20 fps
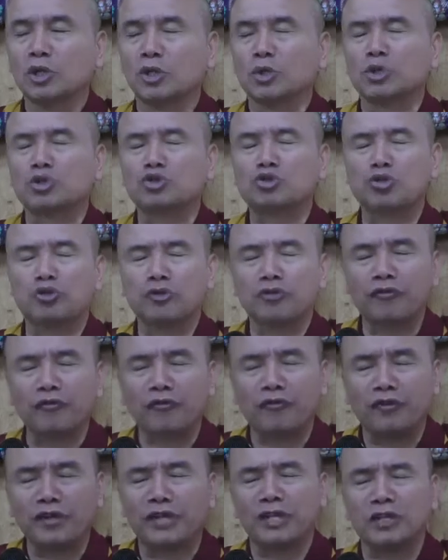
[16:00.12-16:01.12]
you're totally
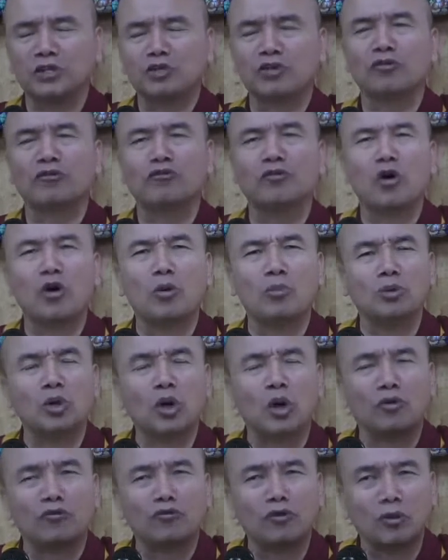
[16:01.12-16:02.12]
free to
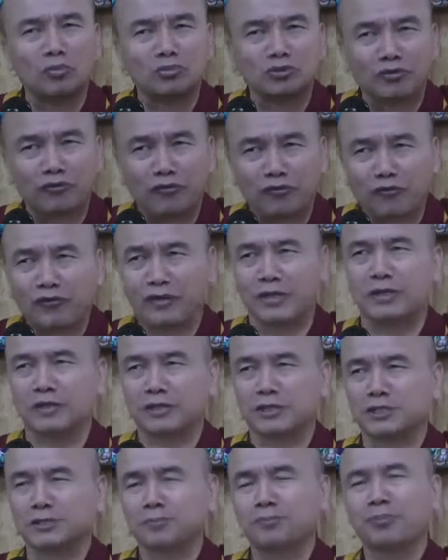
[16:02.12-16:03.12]
all forms of
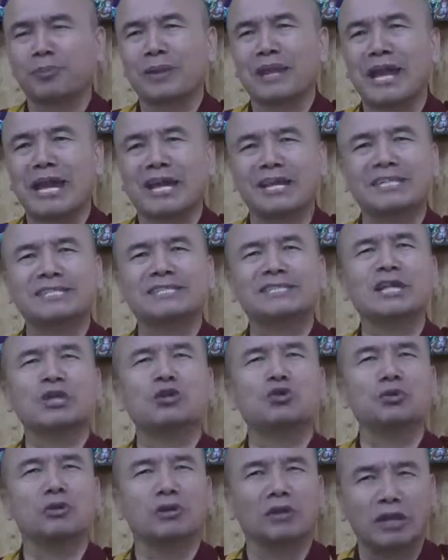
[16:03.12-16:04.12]
fears. And
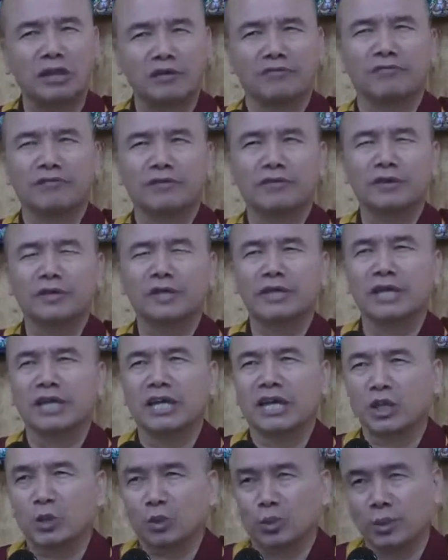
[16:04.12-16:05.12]
instead you live
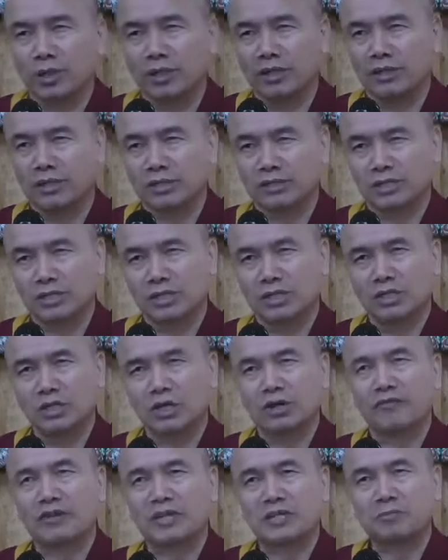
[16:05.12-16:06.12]
in the world
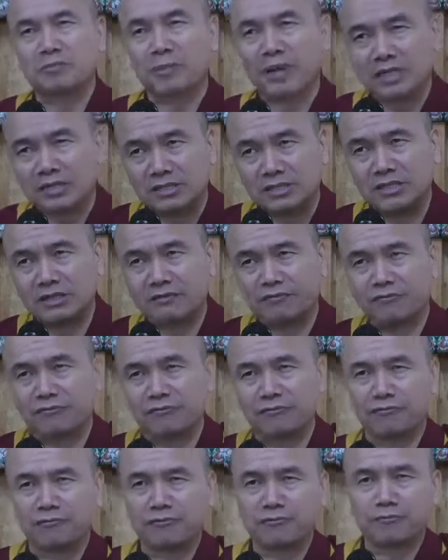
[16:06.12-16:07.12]
of expansive
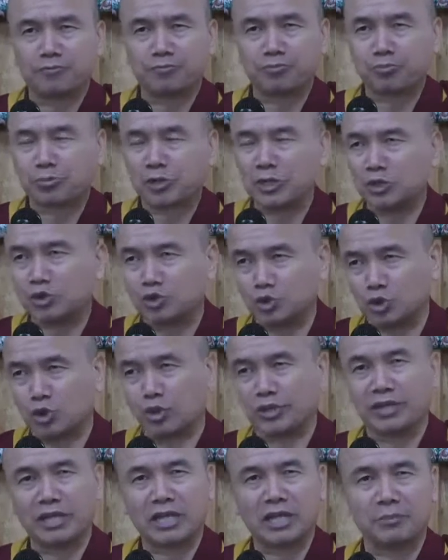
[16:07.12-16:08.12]

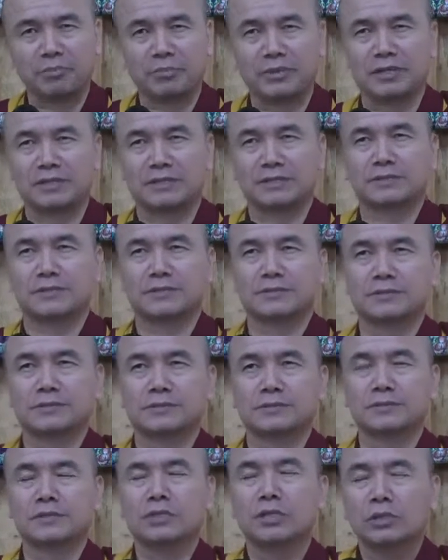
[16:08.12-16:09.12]
joy and
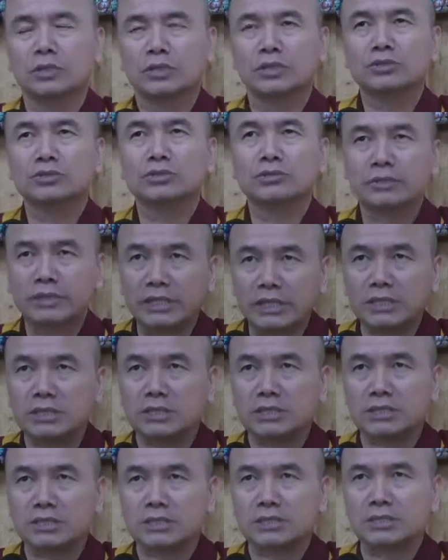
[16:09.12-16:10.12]
happiness. So
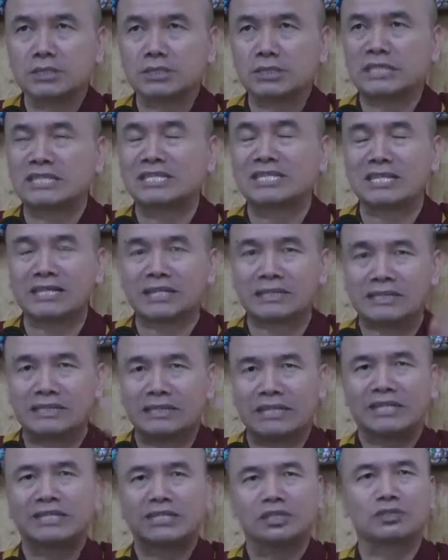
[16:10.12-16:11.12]
this is the
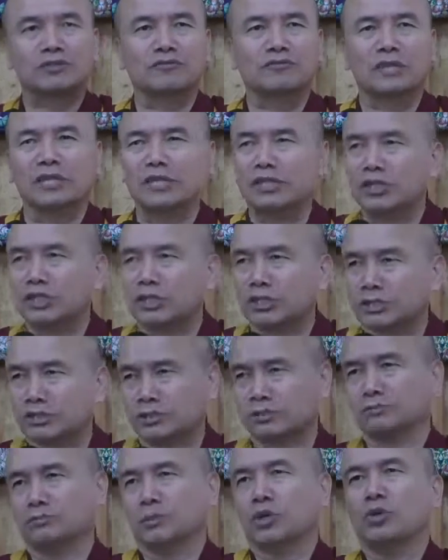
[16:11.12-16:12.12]
greatest of the
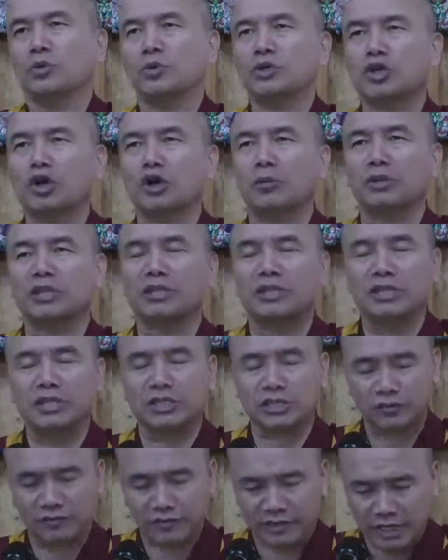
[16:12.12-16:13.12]
lineage. We talk about the
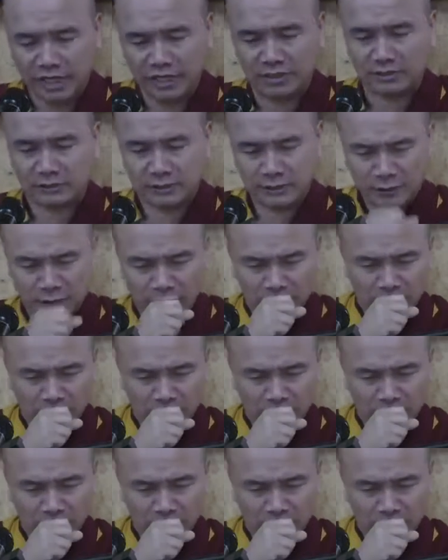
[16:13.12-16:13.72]
lineage of kings.